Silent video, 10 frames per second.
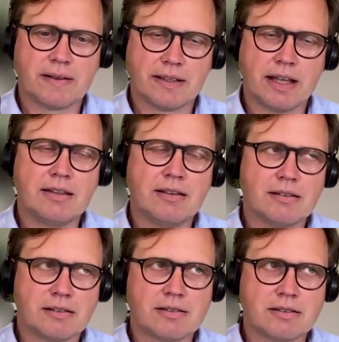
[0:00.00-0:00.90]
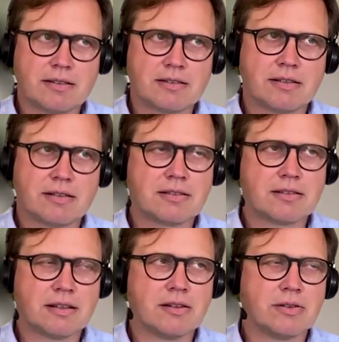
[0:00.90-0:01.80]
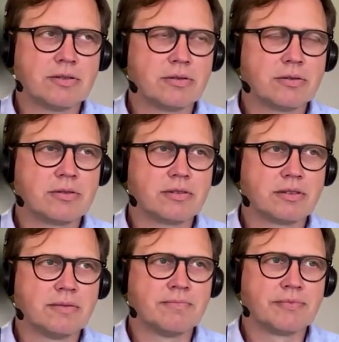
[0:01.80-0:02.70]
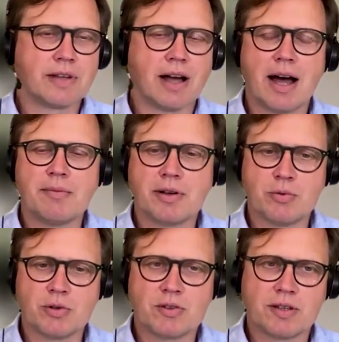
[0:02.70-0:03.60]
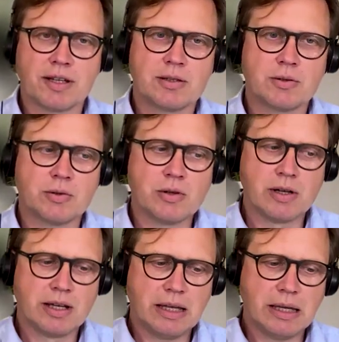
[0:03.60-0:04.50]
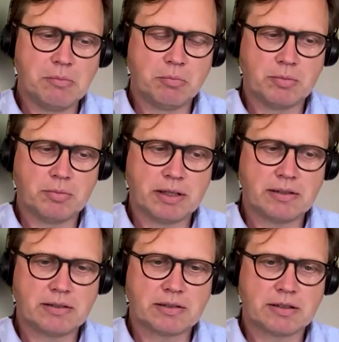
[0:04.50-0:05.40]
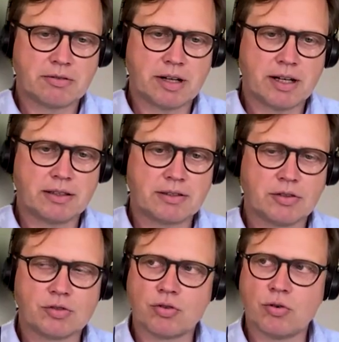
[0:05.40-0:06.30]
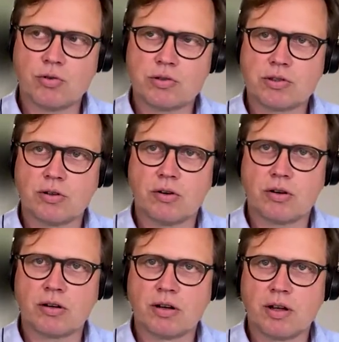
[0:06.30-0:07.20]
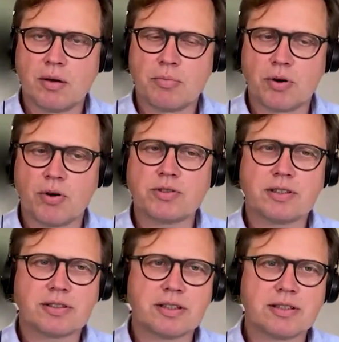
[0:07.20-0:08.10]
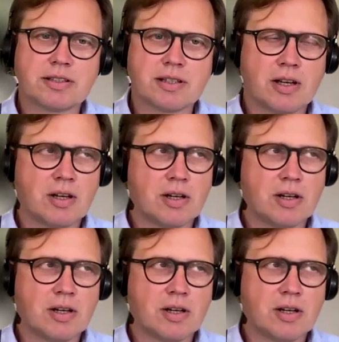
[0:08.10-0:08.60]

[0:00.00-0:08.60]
And then it's then also time, I would say, to implement the right controls or processes